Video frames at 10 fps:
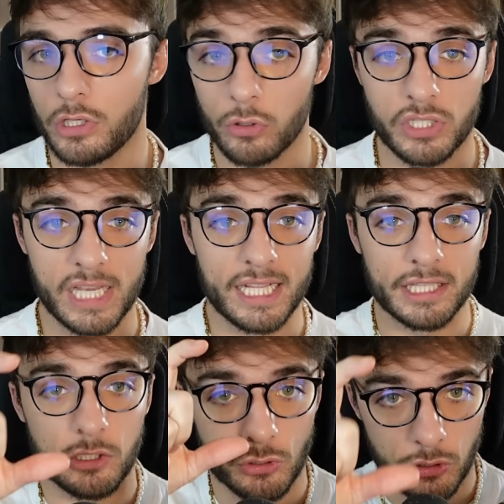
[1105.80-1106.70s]
you'll see
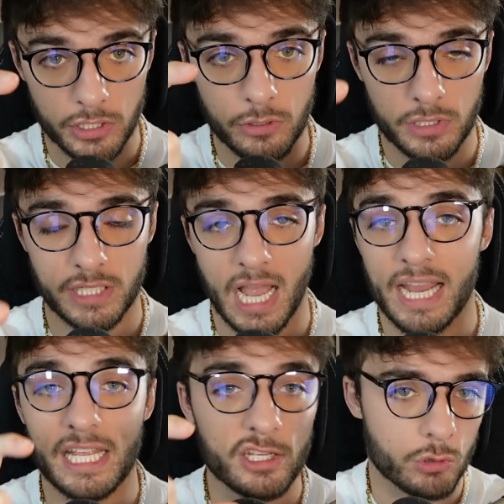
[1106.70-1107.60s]
that the Jujutsu
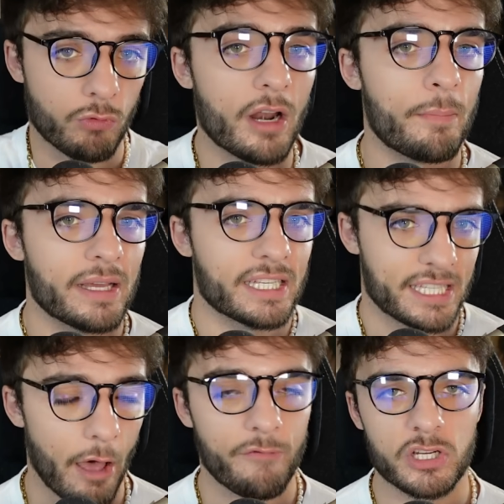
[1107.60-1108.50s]
Society is run by the
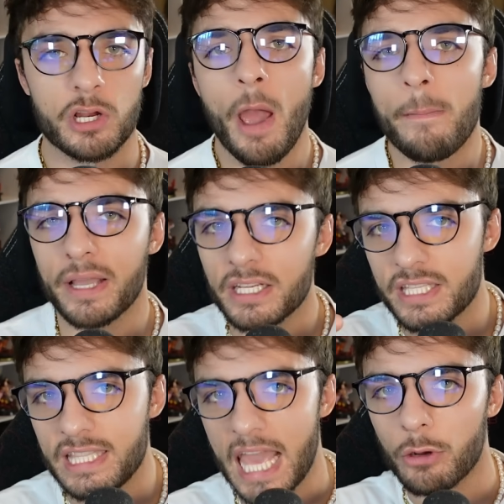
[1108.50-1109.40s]
selfish because
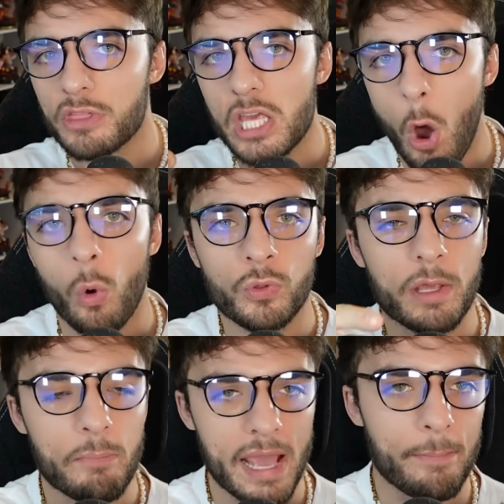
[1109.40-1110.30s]
they're the
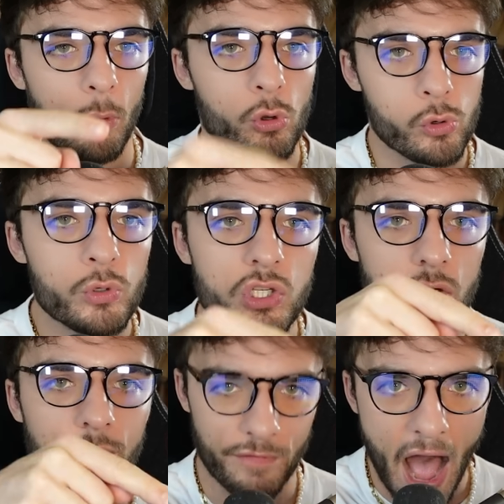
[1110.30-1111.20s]
only people who
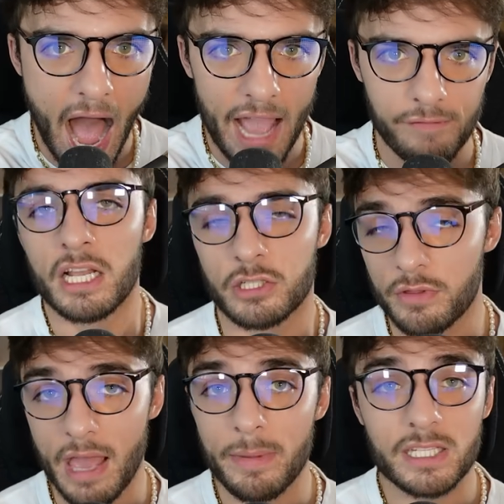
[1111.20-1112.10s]
survive. So
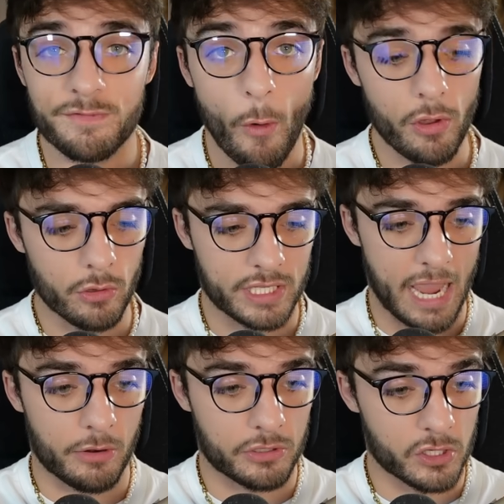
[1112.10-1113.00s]
them as foil foiled
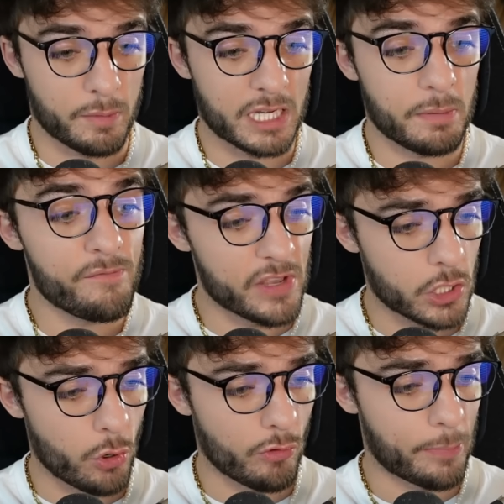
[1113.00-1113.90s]
characters meant to be
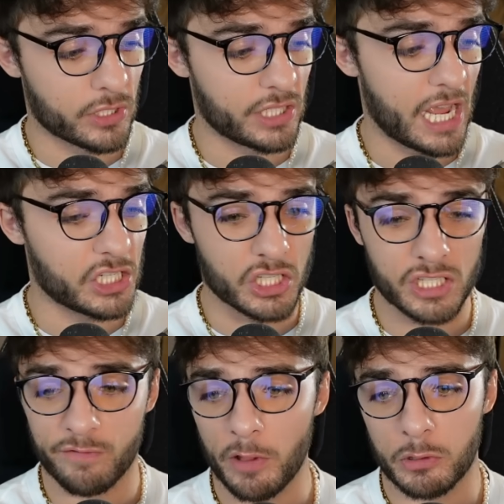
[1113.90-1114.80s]
physical
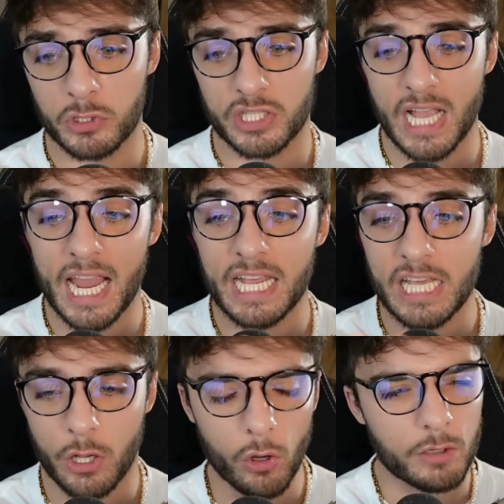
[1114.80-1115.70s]
representations of what their
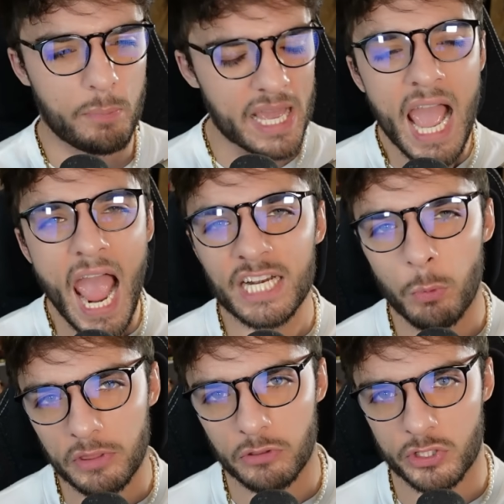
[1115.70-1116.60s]
society could be and
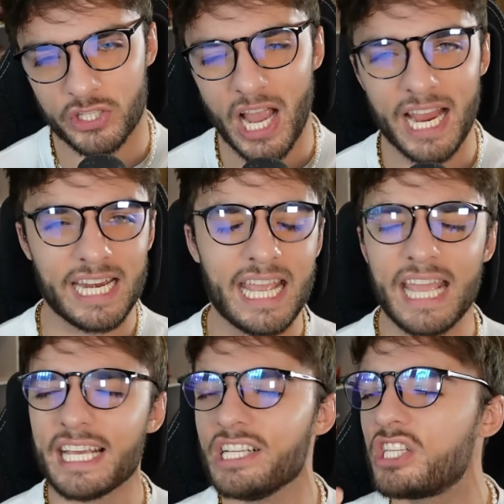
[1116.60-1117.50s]
what their society
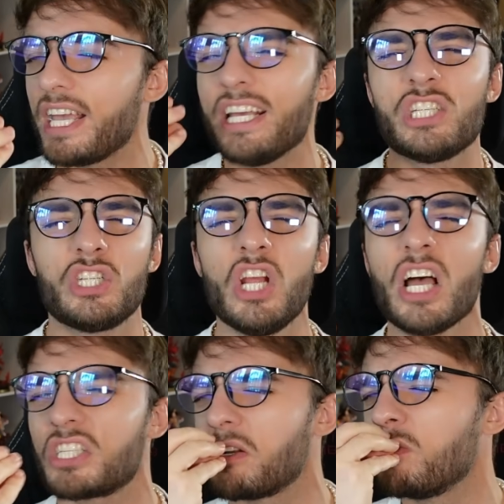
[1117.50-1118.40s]
is, is
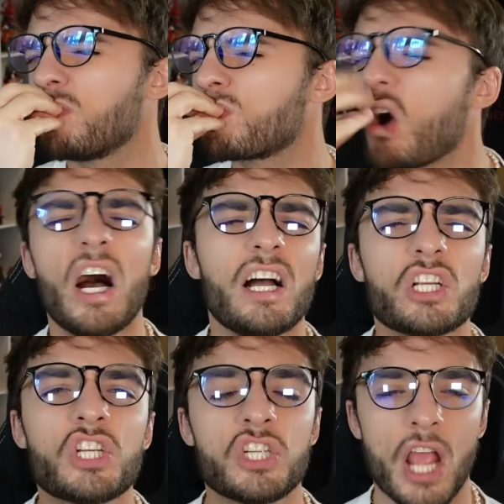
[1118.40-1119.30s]
just
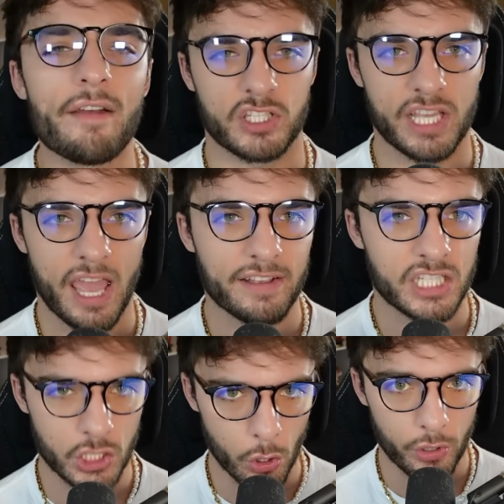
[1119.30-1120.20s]
chef's
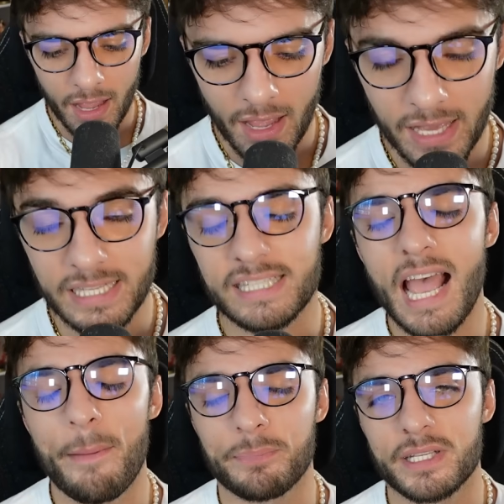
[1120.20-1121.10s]
kiss good.
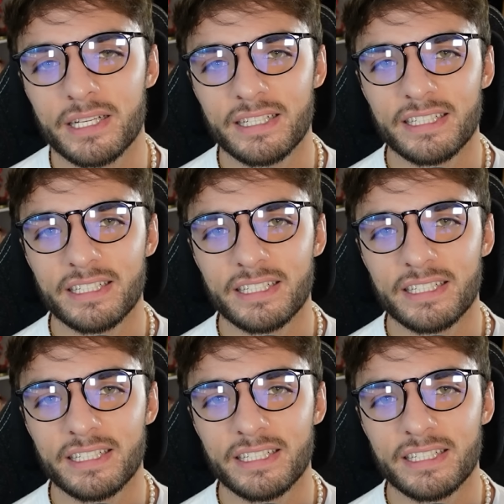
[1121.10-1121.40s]
Except